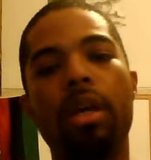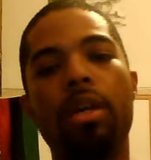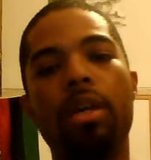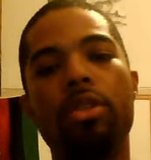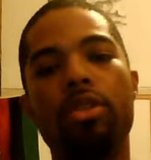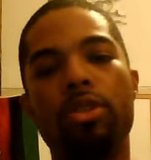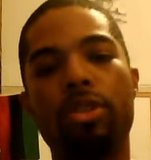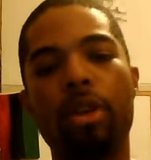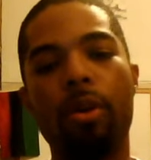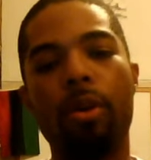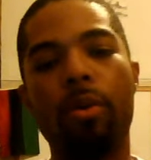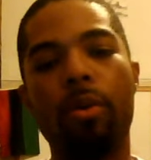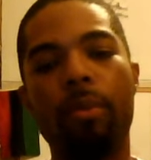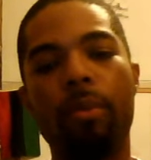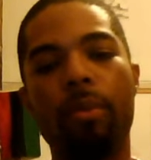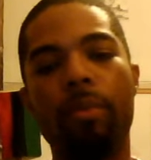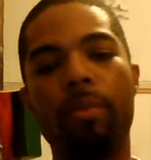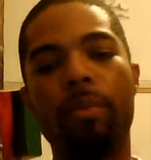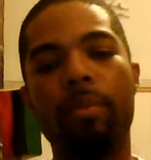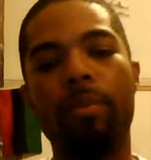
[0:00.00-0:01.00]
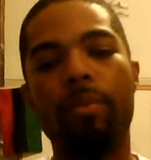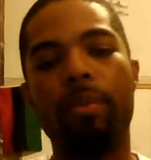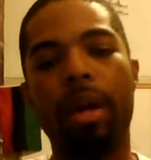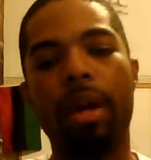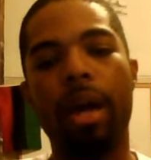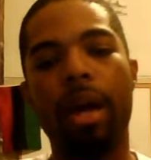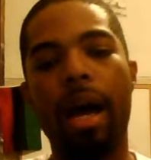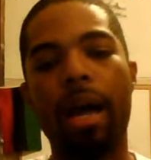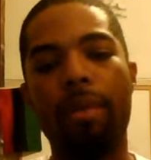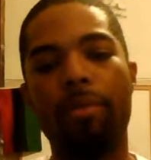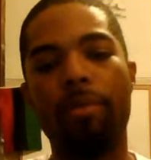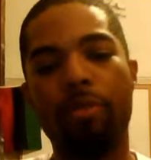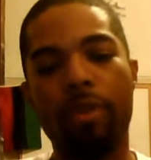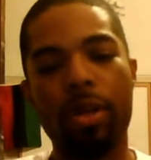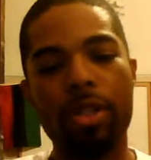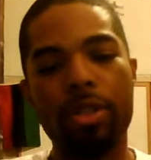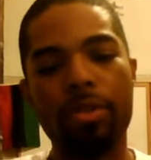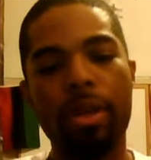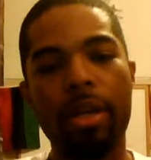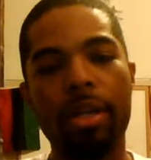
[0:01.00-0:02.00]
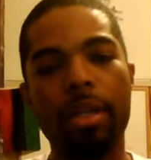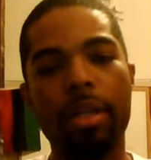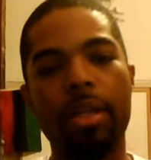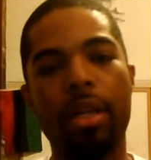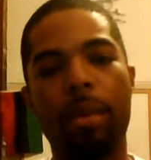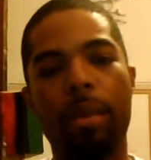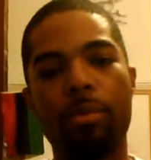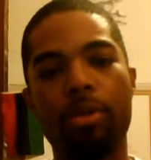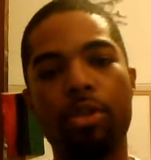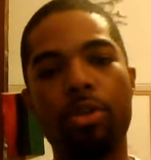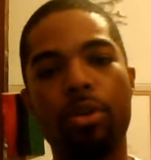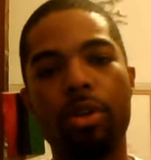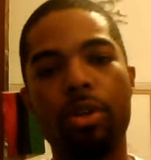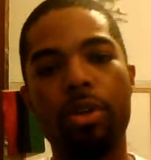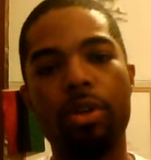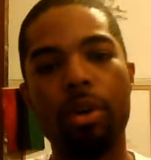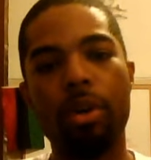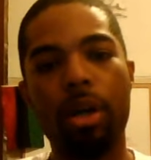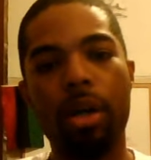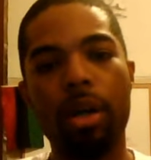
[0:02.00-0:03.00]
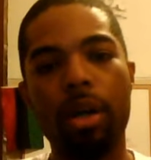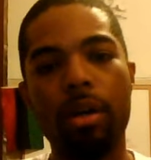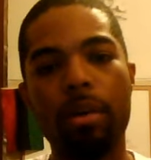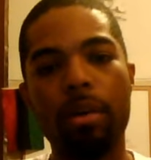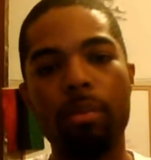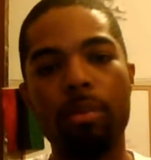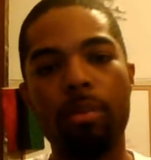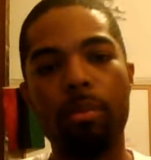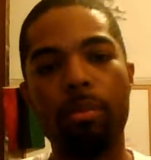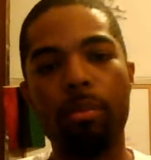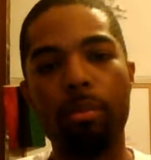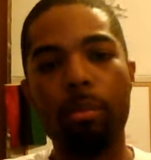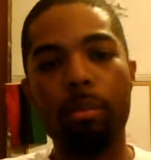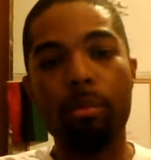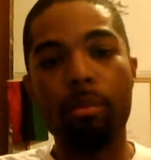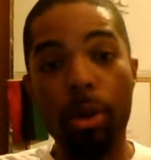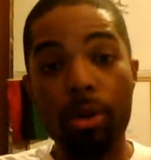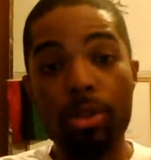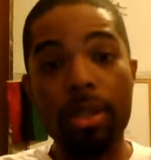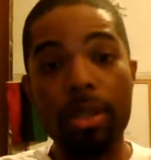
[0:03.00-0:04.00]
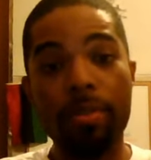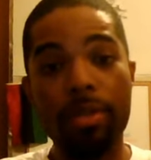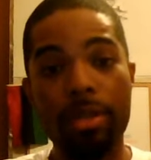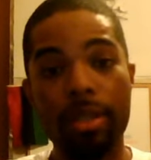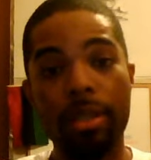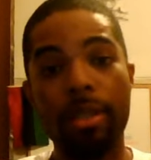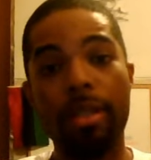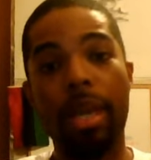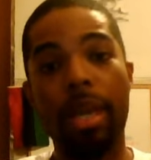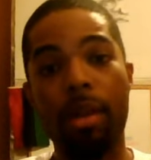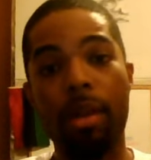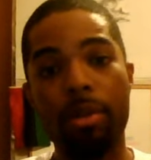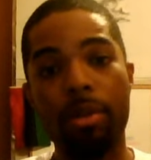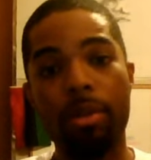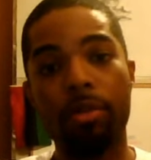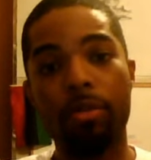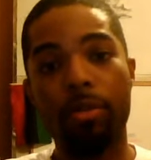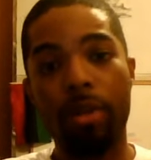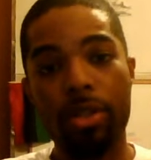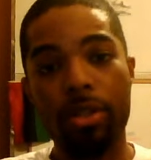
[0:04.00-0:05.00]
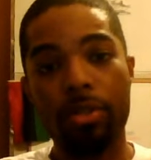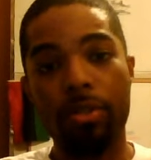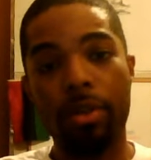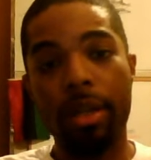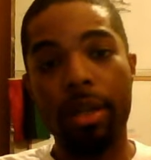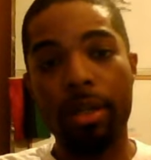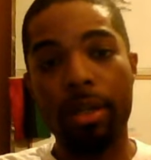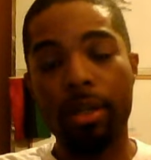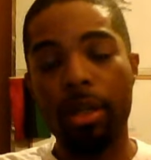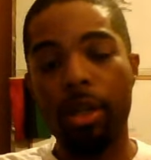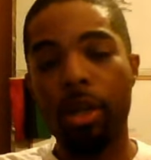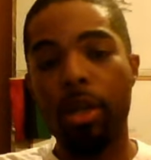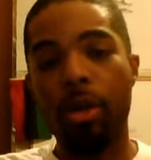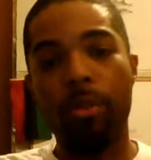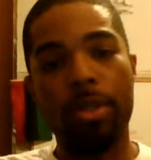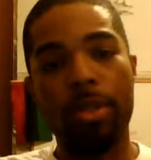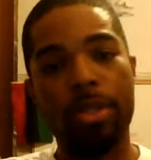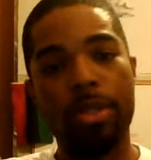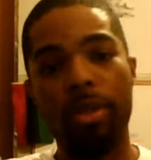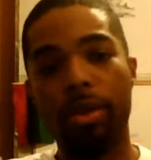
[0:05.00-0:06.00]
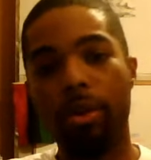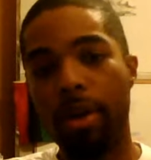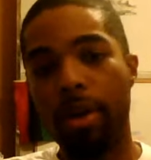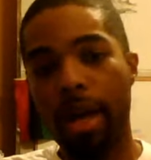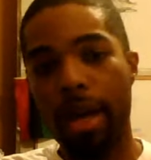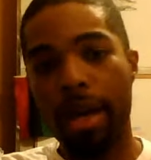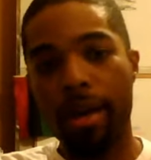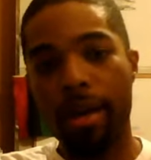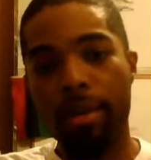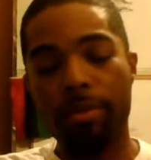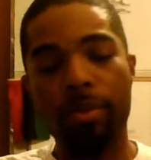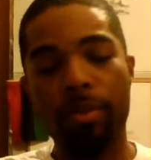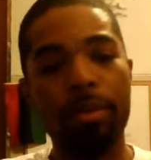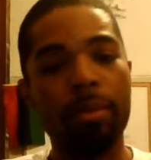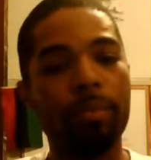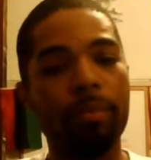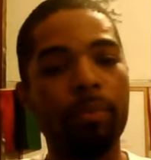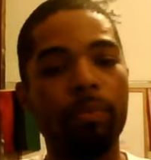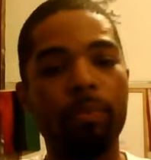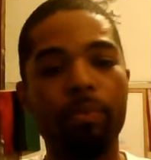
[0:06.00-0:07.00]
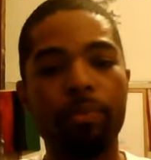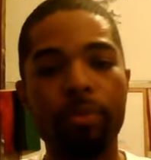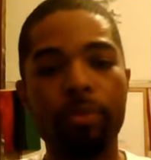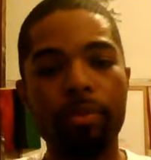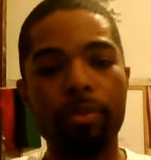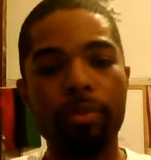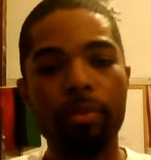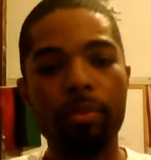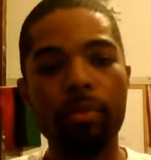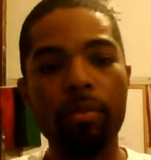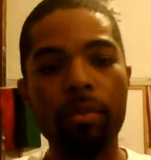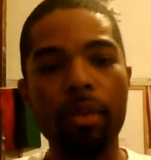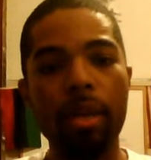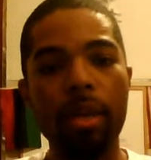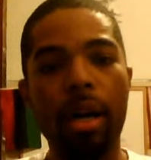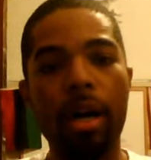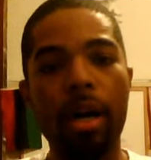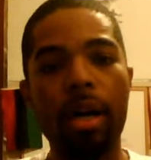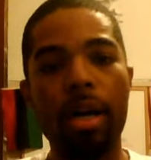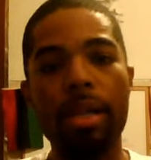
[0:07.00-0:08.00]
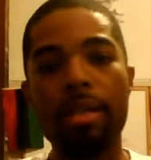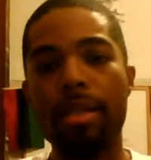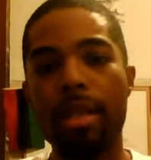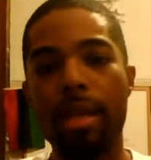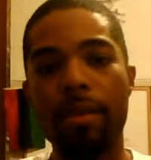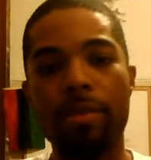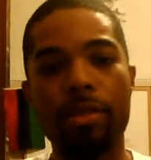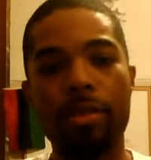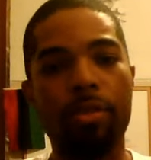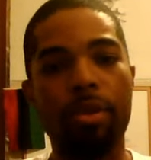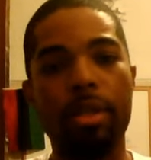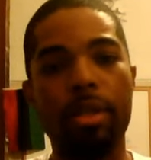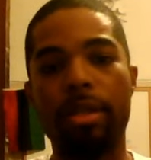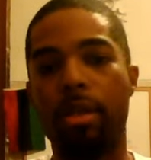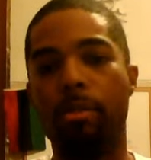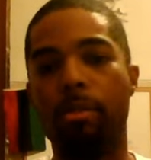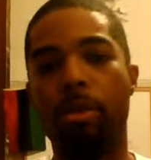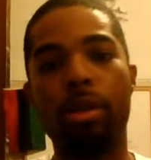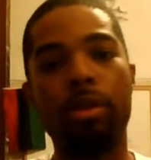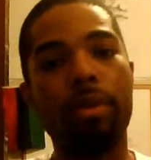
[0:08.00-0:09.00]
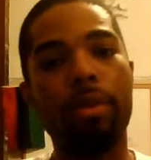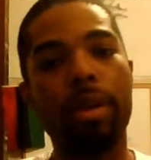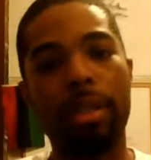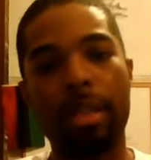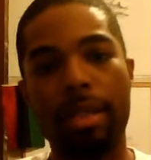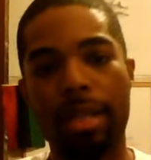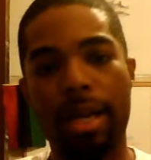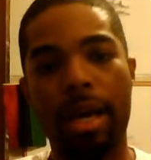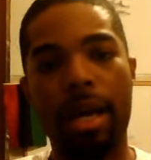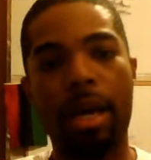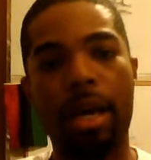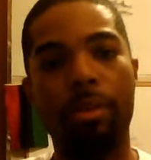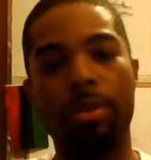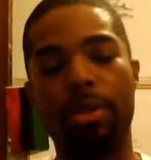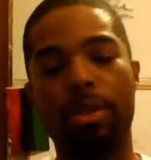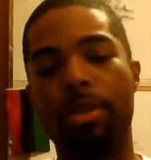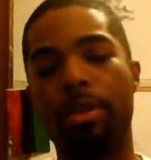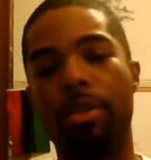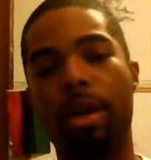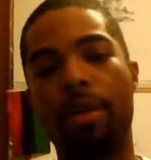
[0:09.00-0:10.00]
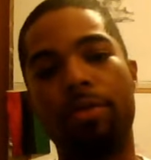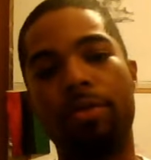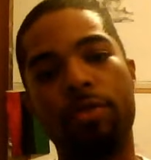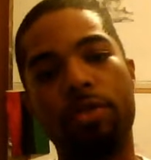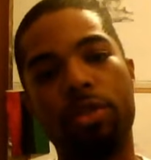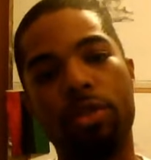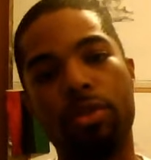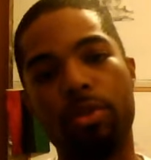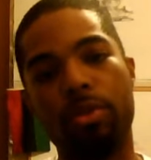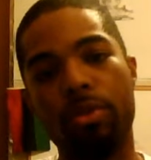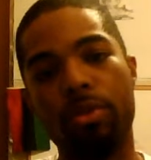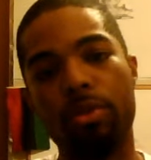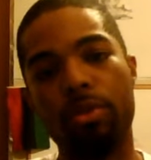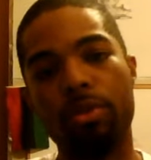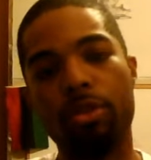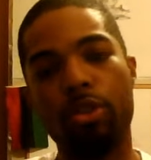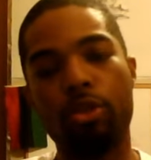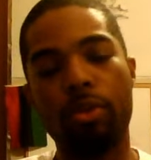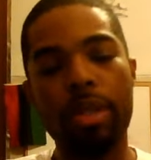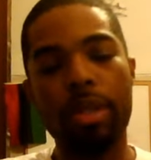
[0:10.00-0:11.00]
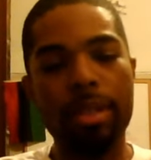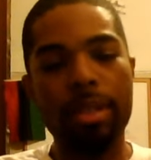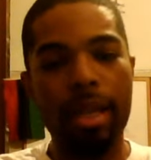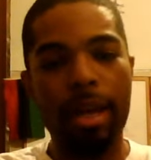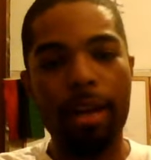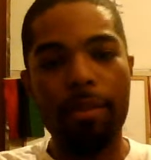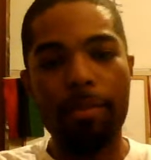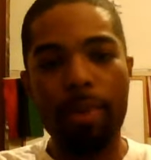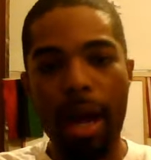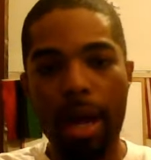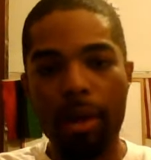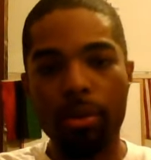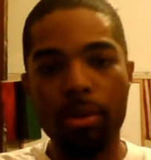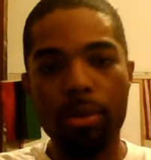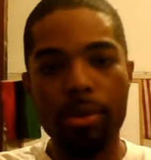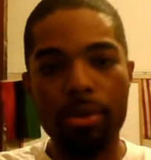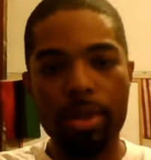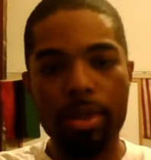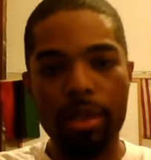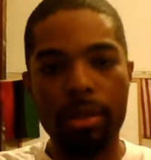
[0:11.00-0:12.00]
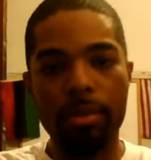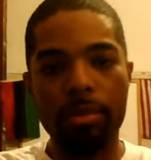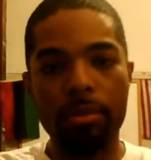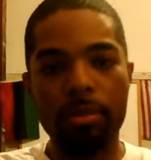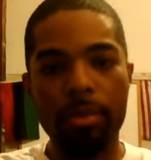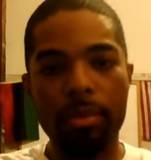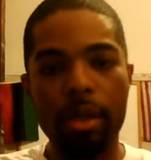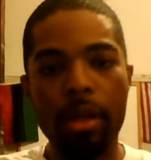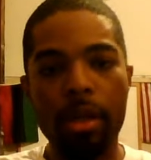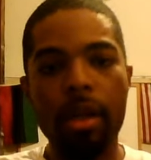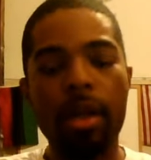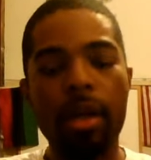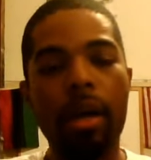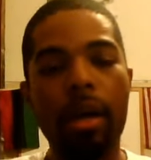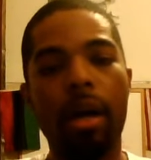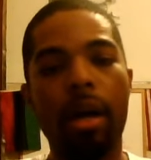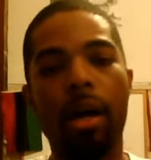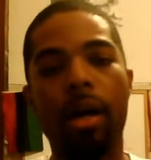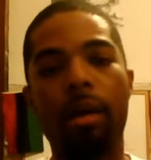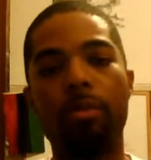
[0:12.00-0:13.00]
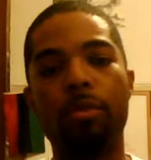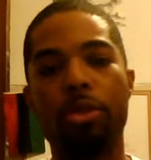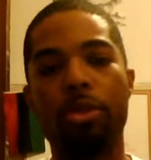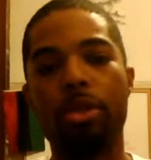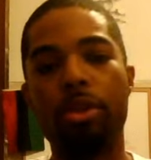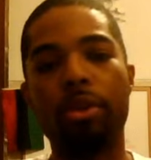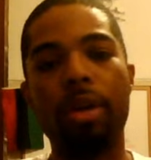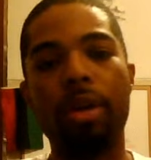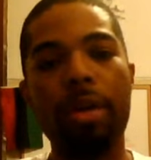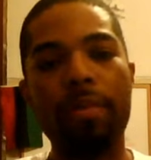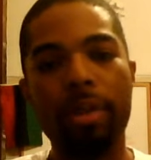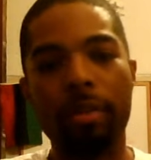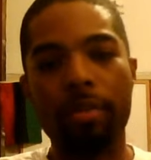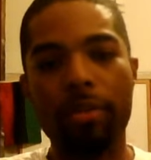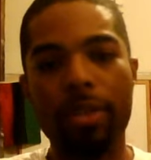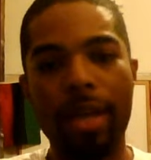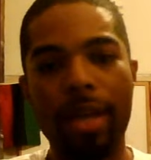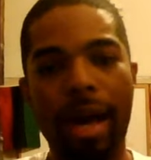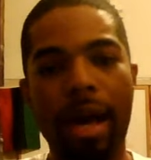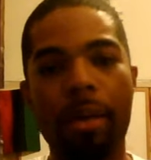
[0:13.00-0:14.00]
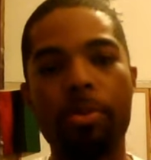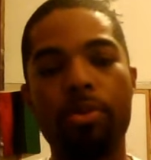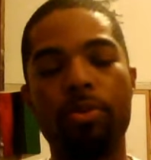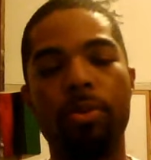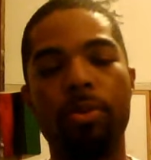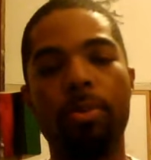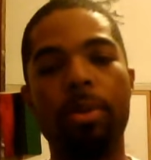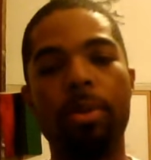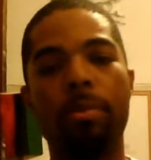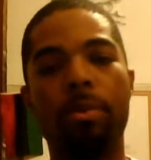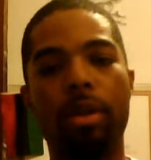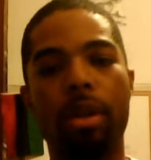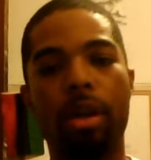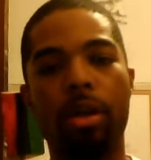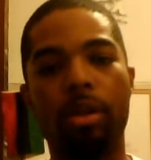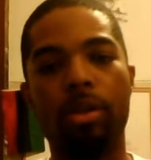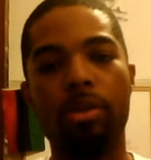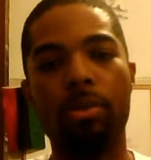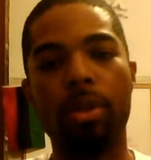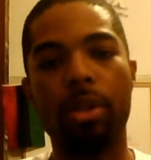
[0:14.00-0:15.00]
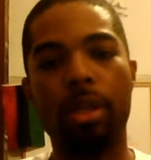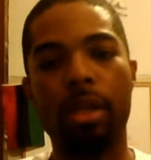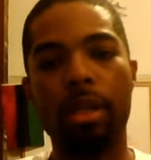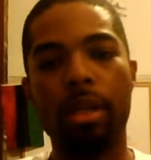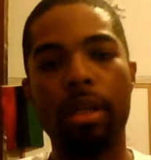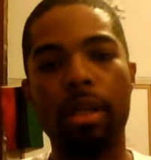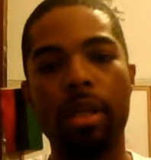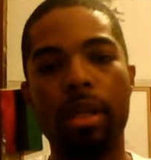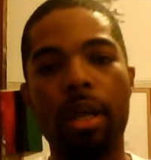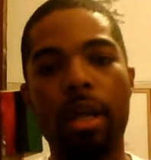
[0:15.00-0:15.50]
So I'm frustrated. I'm sure most of us in Camden are frustrated. We still have unsafe streets and a murder rate that's high. We still have streets that have potholes in them. We still don't have enough jobs for people in our community.